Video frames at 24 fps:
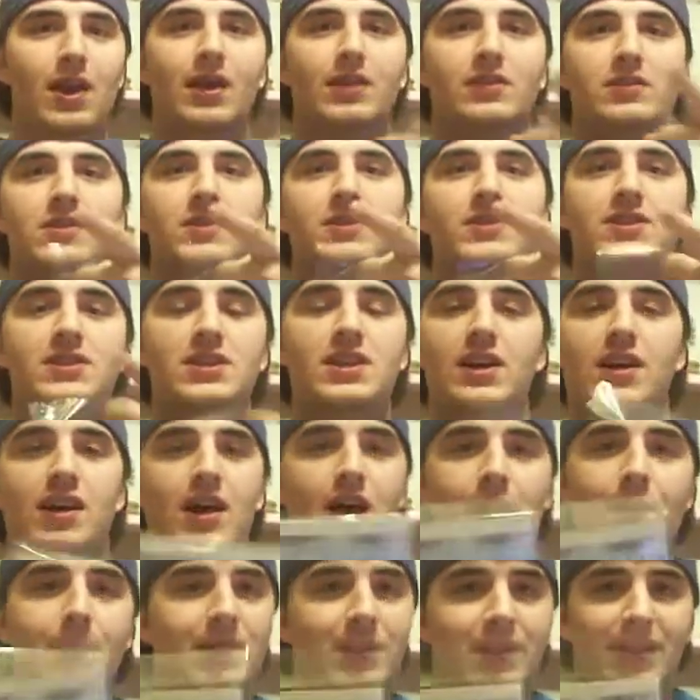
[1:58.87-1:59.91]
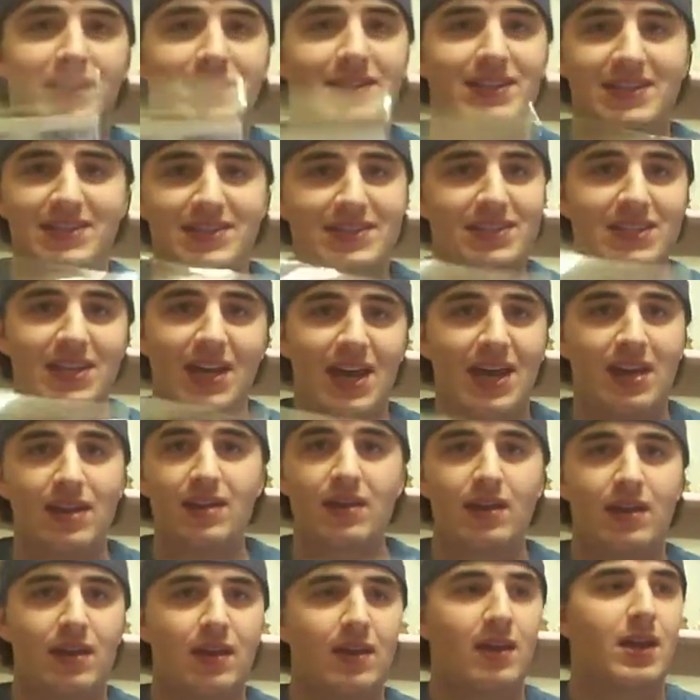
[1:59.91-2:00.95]
To see a comic like this again,
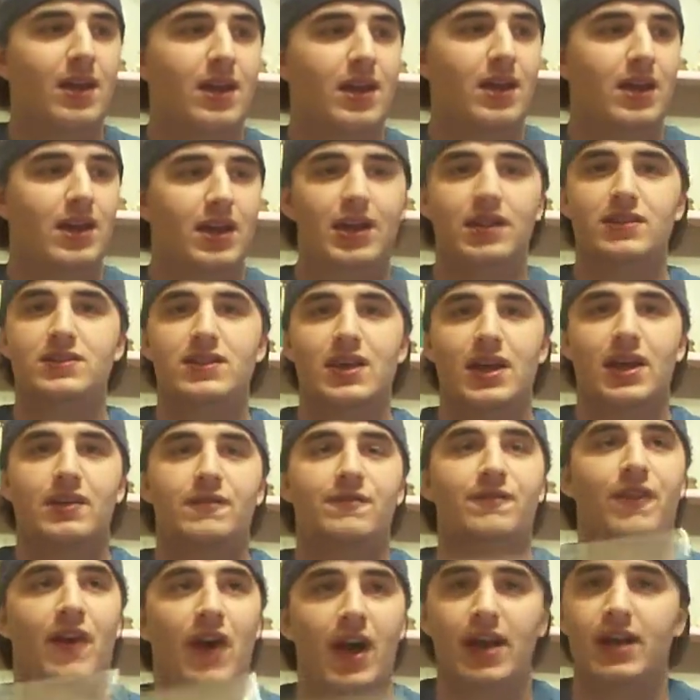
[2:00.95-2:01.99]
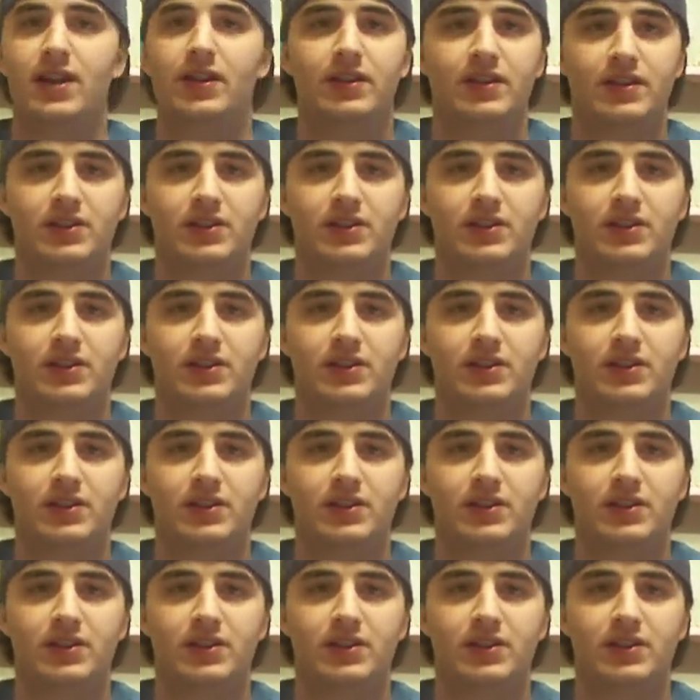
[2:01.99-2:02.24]
it's like, finally,